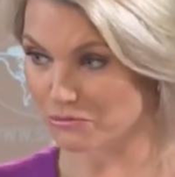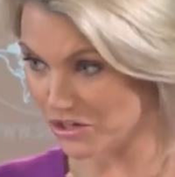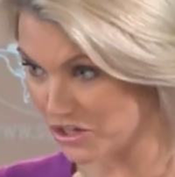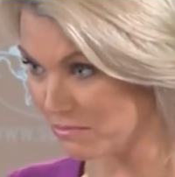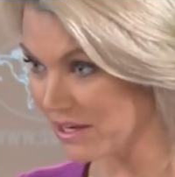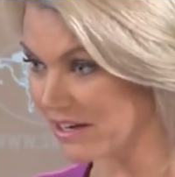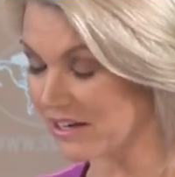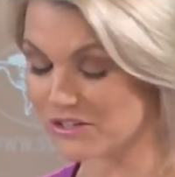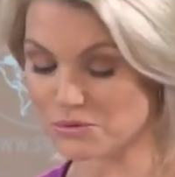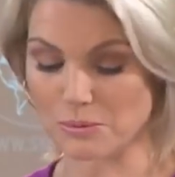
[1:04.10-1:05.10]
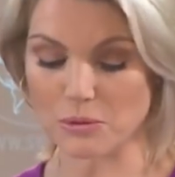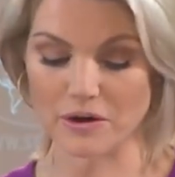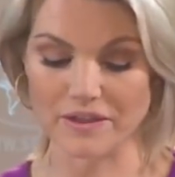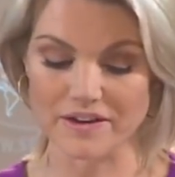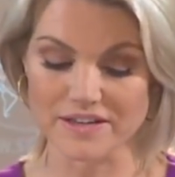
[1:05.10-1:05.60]
and Russian media is
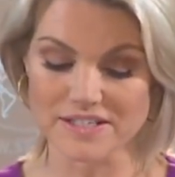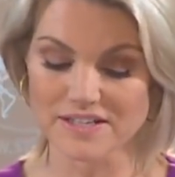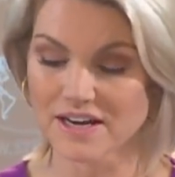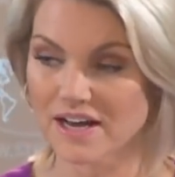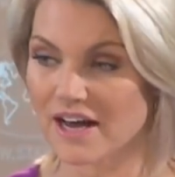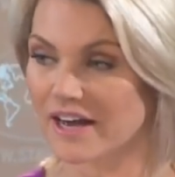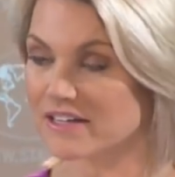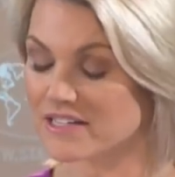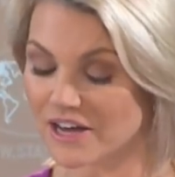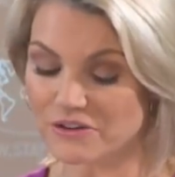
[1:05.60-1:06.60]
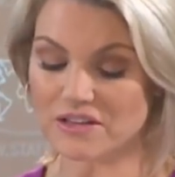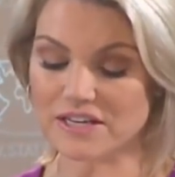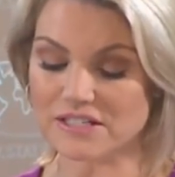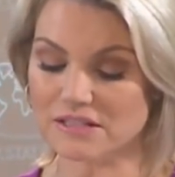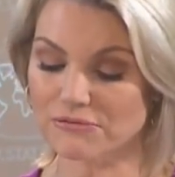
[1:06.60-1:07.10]
reporting this. I can tell you
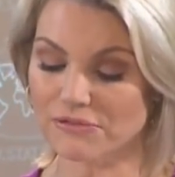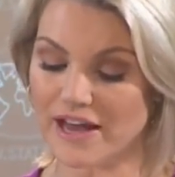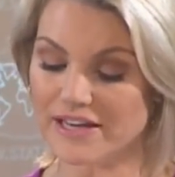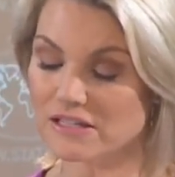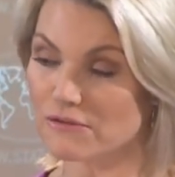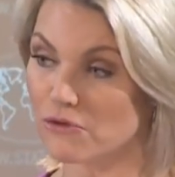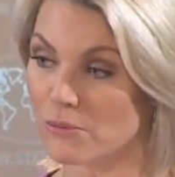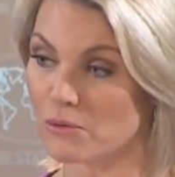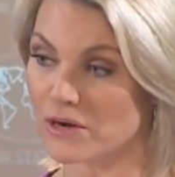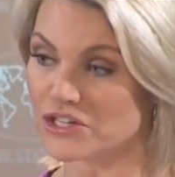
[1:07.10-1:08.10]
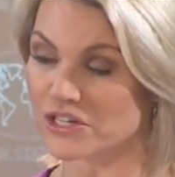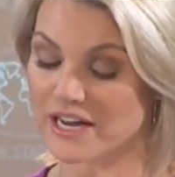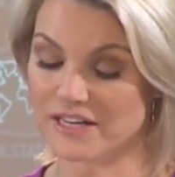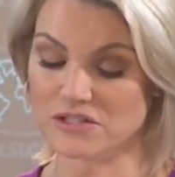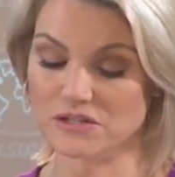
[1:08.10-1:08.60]
this, the flags at the former Russian
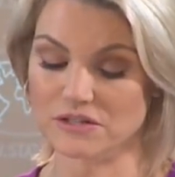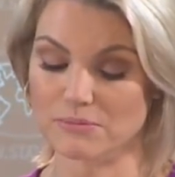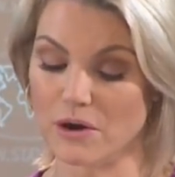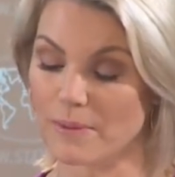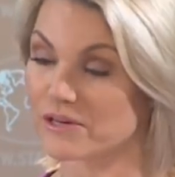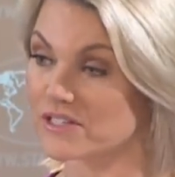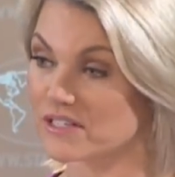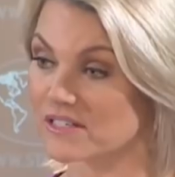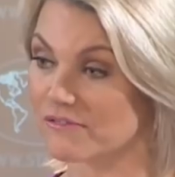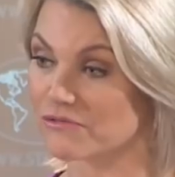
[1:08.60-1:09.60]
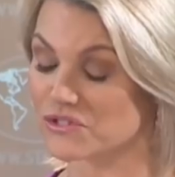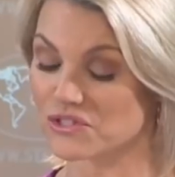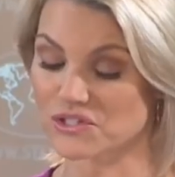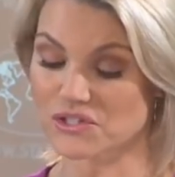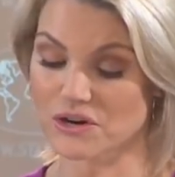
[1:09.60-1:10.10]
consular properties in San
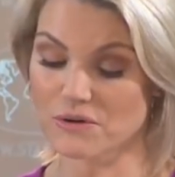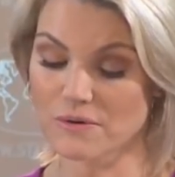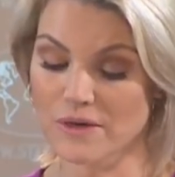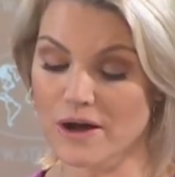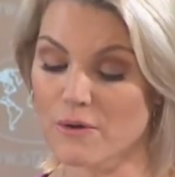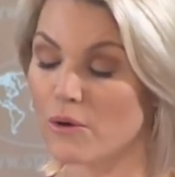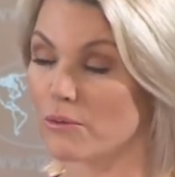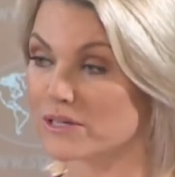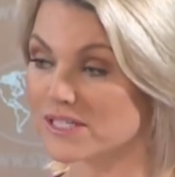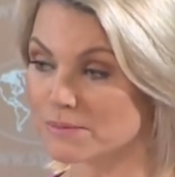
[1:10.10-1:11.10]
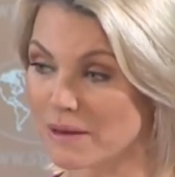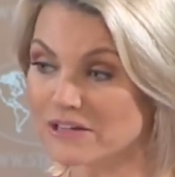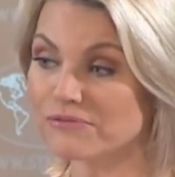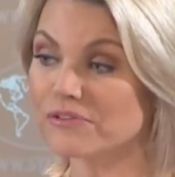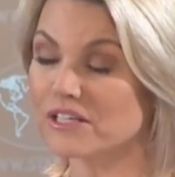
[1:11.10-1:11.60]
Francisco were
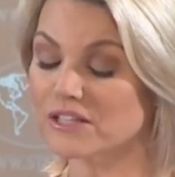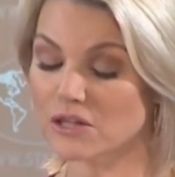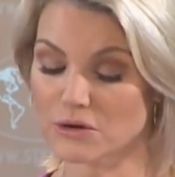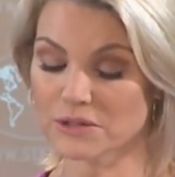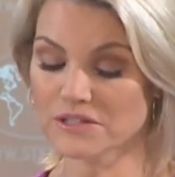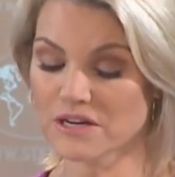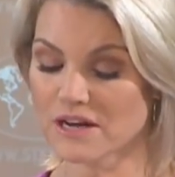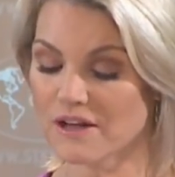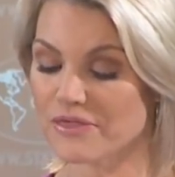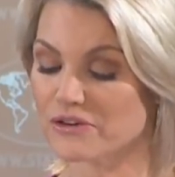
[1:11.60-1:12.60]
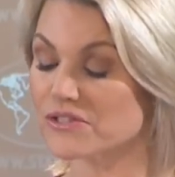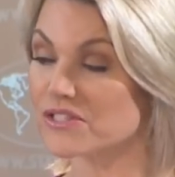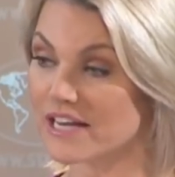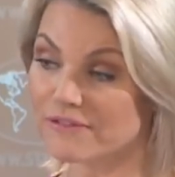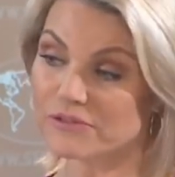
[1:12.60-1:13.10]
respectfully lowered. They're
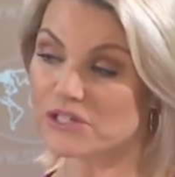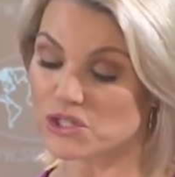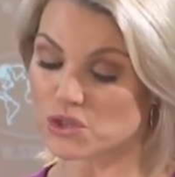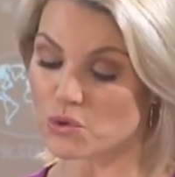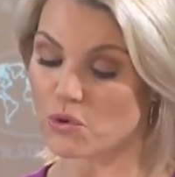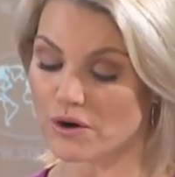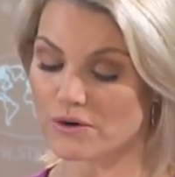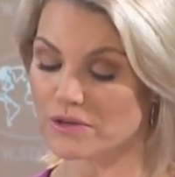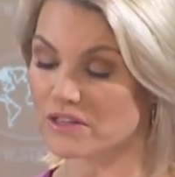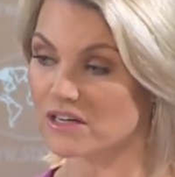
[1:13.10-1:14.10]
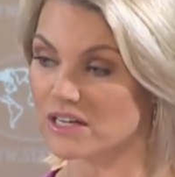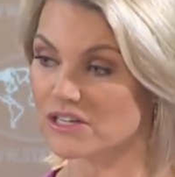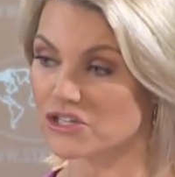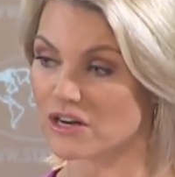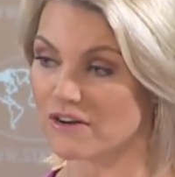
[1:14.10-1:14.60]
safely stored within
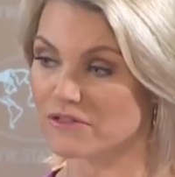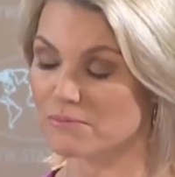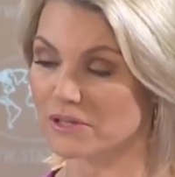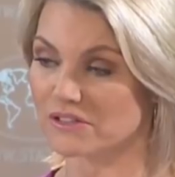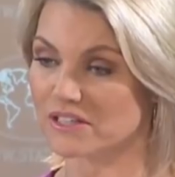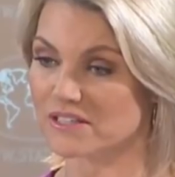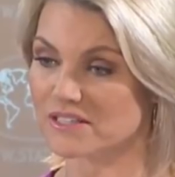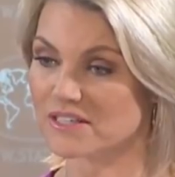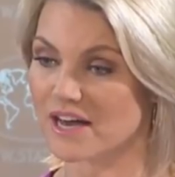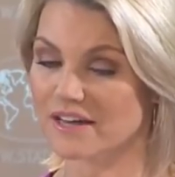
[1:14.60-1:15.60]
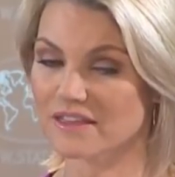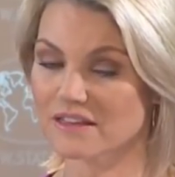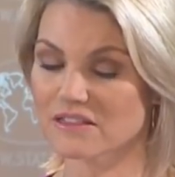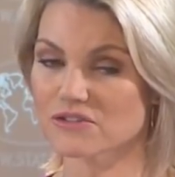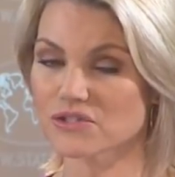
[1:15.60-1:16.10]
each of the buildings. I
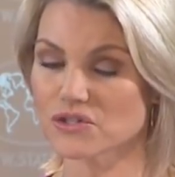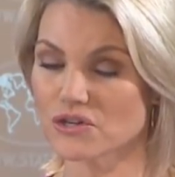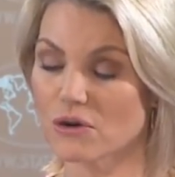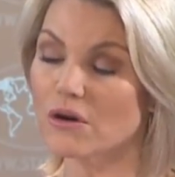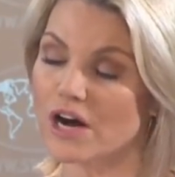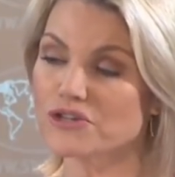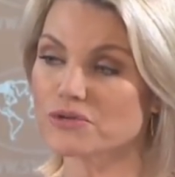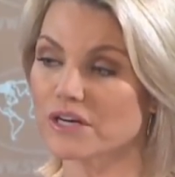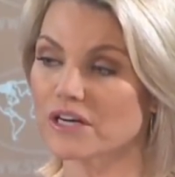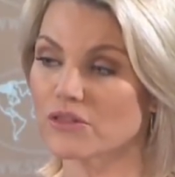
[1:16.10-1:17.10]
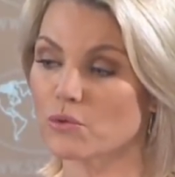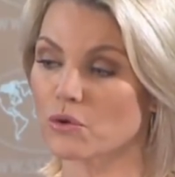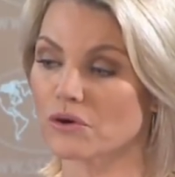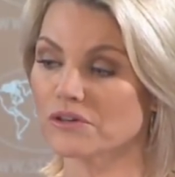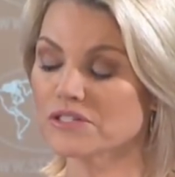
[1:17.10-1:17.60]
think there's no country in the
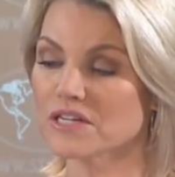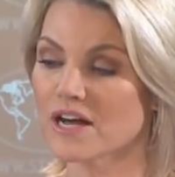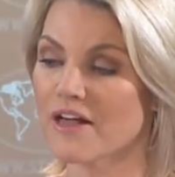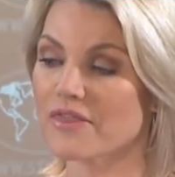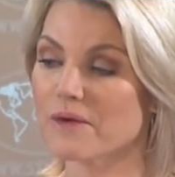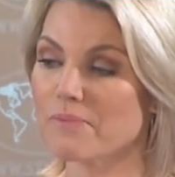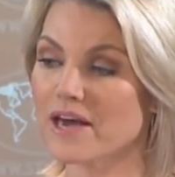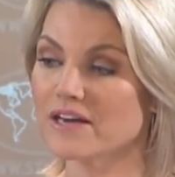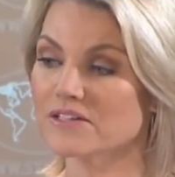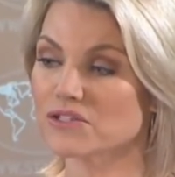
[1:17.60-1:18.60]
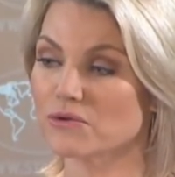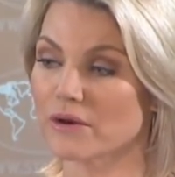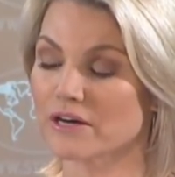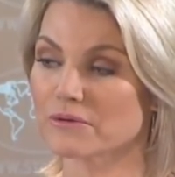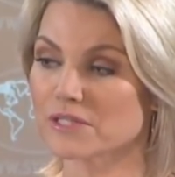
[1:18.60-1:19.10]
world that pays
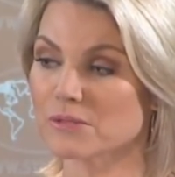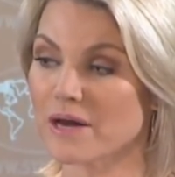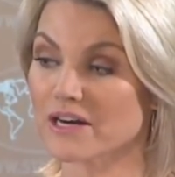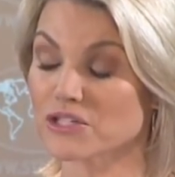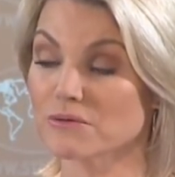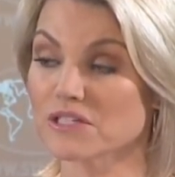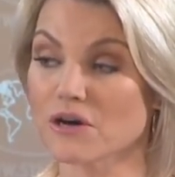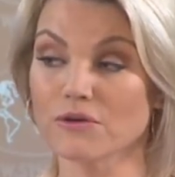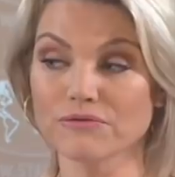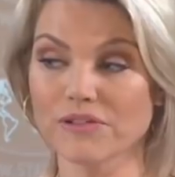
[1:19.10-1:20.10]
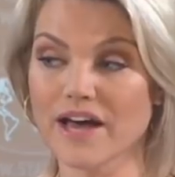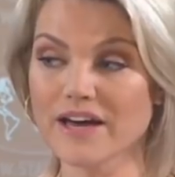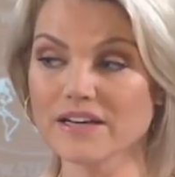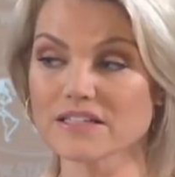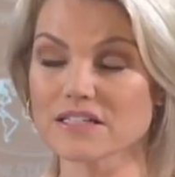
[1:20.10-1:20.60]
greater respect to its own
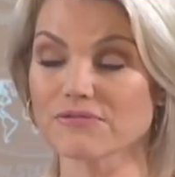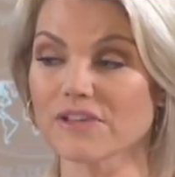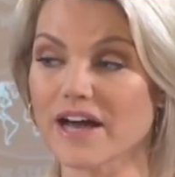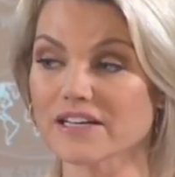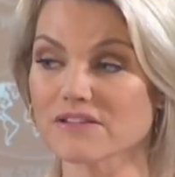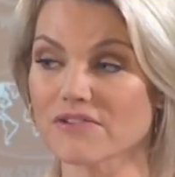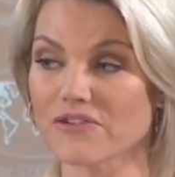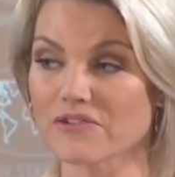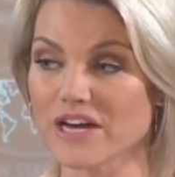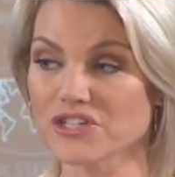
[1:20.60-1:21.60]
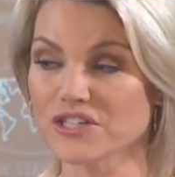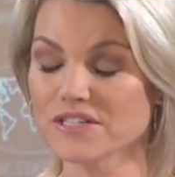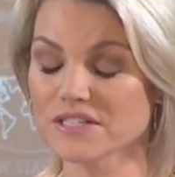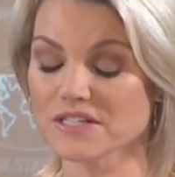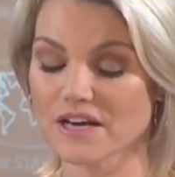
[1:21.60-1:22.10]
flag and to the flags of other
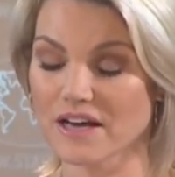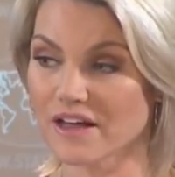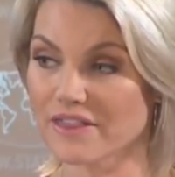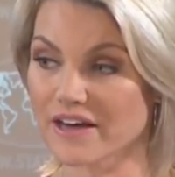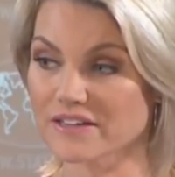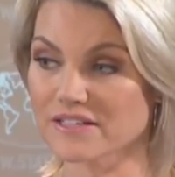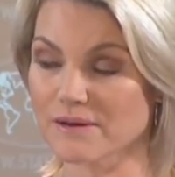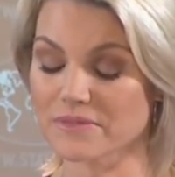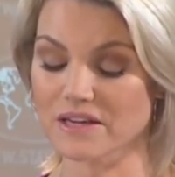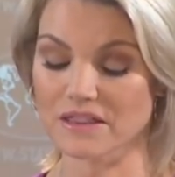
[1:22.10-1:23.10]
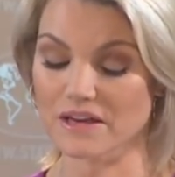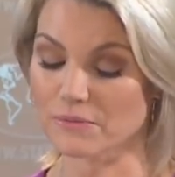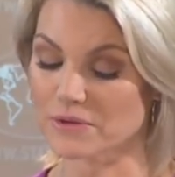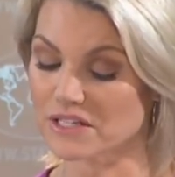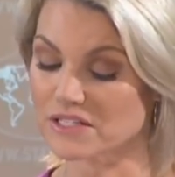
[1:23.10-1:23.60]
nations. That is something that
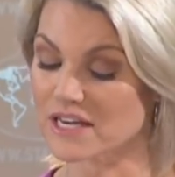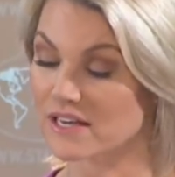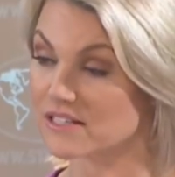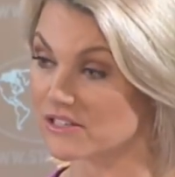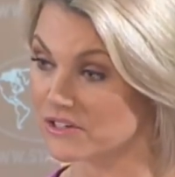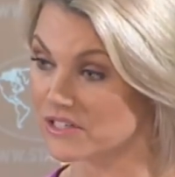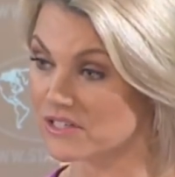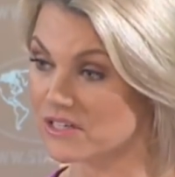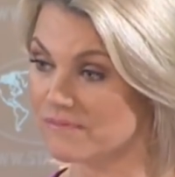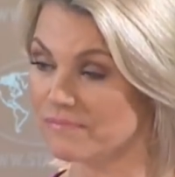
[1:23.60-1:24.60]
we take seriously.